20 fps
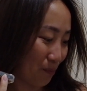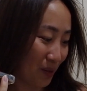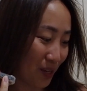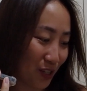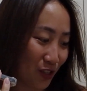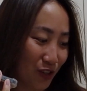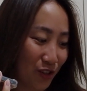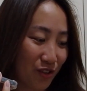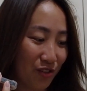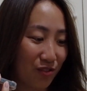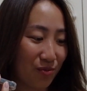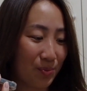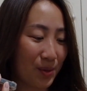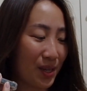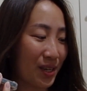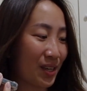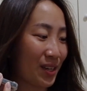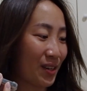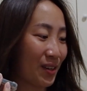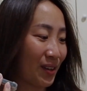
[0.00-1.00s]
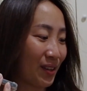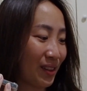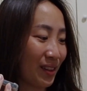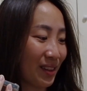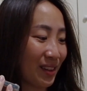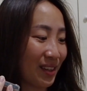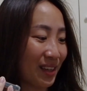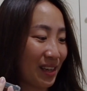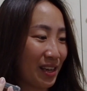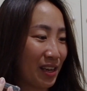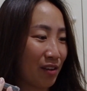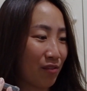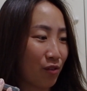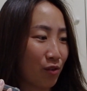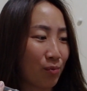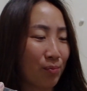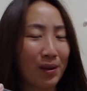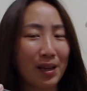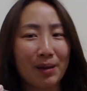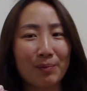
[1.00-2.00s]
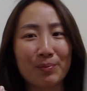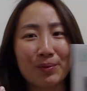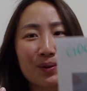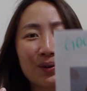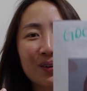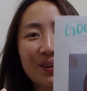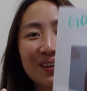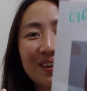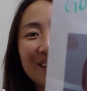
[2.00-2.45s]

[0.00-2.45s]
picture of me on the A4 paper.